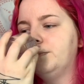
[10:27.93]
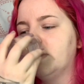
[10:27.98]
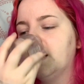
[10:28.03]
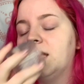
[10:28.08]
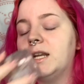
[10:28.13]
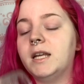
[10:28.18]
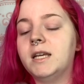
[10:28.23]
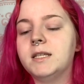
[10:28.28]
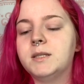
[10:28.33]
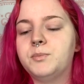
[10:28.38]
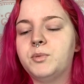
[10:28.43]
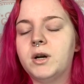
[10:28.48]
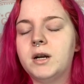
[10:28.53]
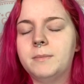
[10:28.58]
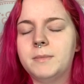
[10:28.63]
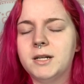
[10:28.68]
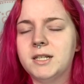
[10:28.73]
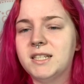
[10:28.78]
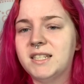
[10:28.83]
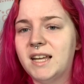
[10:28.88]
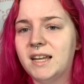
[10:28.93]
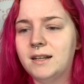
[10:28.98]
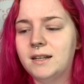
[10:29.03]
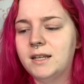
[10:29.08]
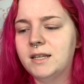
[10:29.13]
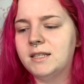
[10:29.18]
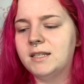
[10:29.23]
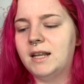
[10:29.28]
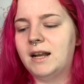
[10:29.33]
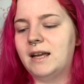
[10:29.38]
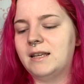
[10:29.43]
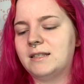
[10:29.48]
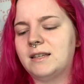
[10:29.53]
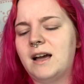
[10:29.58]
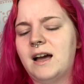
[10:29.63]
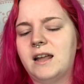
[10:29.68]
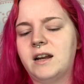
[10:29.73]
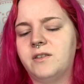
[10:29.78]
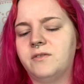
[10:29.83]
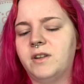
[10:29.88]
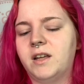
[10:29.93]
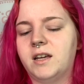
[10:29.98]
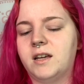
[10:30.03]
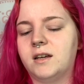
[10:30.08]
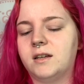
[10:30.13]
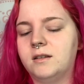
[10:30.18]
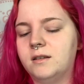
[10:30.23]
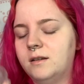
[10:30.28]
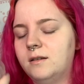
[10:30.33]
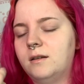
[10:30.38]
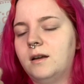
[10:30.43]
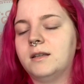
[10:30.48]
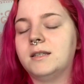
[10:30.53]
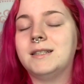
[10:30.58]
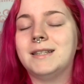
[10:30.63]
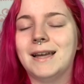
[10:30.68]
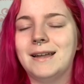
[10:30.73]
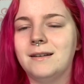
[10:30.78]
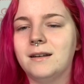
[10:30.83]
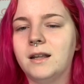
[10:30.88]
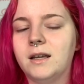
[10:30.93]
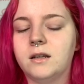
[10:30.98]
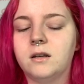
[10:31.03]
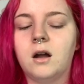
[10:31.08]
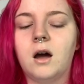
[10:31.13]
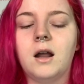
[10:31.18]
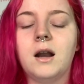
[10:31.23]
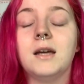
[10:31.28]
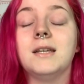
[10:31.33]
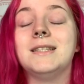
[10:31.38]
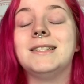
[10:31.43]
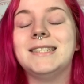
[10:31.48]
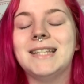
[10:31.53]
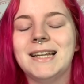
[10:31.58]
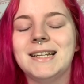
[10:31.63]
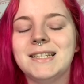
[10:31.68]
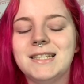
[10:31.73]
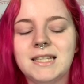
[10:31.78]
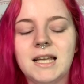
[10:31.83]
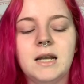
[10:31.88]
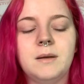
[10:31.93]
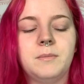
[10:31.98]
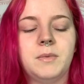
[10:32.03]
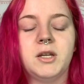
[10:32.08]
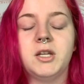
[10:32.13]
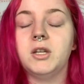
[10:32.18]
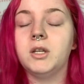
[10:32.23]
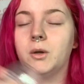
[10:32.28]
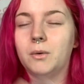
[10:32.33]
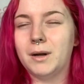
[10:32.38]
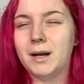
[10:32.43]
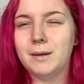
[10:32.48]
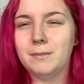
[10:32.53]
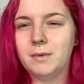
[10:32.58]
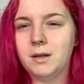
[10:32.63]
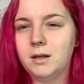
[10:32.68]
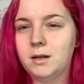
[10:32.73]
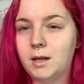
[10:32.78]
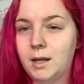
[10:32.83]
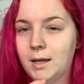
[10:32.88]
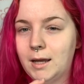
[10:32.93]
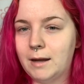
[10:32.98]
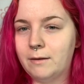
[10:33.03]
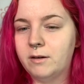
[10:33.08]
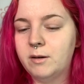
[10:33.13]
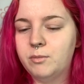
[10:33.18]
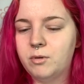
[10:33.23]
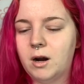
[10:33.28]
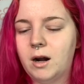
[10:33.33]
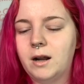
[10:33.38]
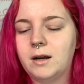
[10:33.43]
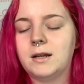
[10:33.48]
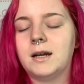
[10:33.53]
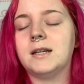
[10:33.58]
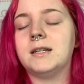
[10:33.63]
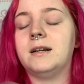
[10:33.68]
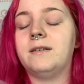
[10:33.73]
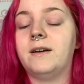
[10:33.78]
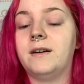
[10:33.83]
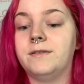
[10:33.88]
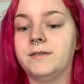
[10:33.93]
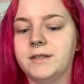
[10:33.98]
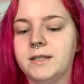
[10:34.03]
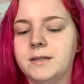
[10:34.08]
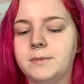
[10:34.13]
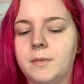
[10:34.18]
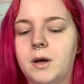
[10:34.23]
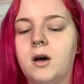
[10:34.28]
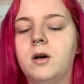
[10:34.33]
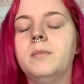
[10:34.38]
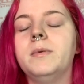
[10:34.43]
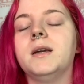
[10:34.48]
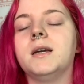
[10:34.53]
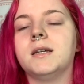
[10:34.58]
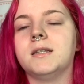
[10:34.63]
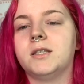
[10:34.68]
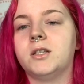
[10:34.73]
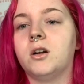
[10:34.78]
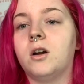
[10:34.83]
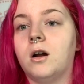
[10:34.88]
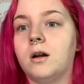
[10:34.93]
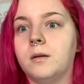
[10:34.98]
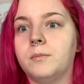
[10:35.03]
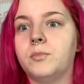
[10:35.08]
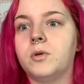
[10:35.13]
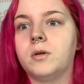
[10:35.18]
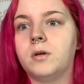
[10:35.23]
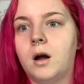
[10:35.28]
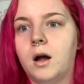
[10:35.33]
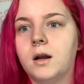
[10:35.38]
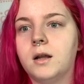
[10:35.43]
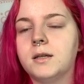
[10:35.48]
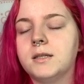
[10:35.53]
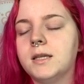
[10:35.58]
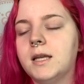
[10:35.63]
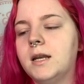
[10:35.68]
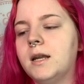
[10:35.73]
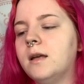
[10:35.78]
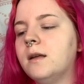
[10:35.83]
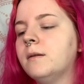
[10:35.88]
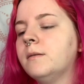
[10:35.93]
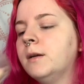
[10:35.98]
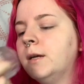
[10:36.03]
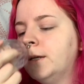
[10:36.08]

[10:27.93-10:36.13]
It is pretty much scentless. It has kind of like a scent, like not a scent, but you know what I mean. Like every product kind of has a smell because there are products in it.